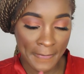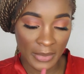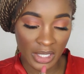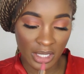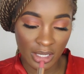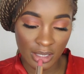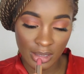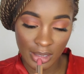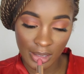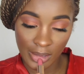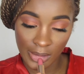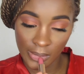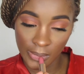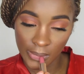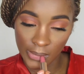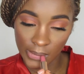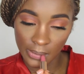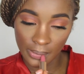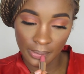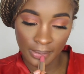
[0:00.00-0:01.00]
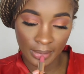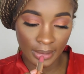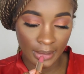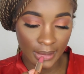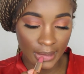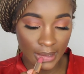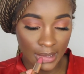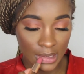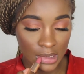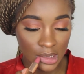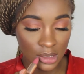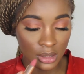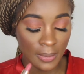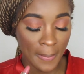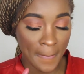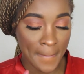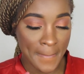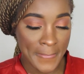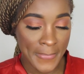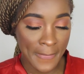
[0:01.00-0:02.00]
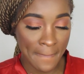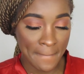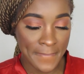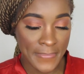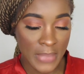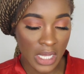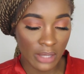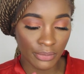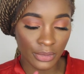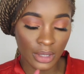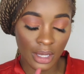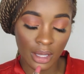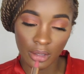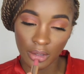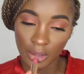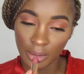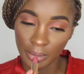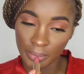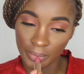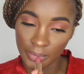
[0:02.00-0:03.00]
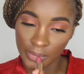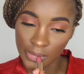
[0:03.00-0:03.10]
And it's like a pinkish color.